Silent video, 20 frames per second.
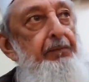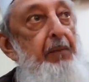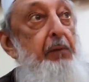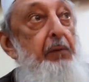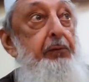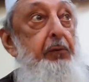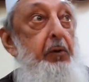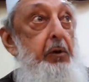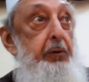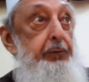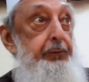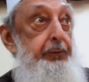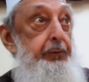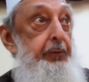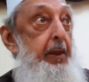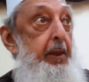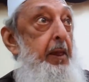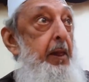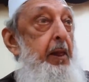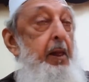Of course,
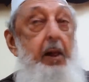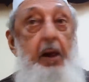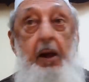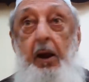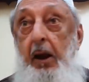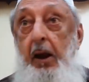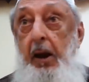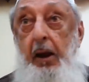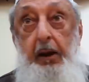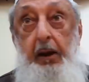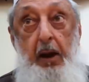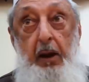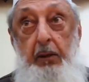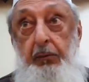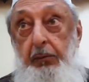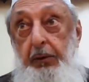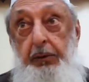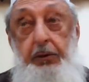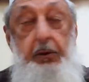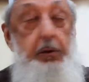I can't
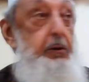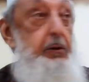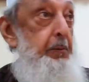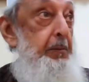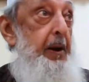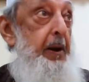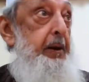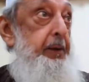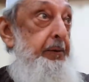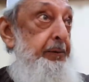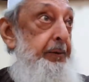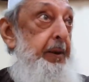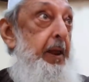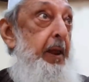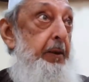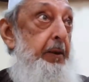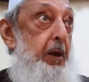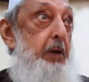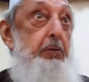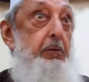return to
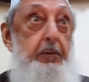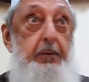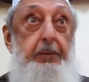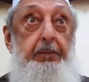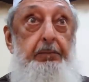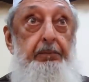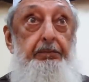Pakistan now.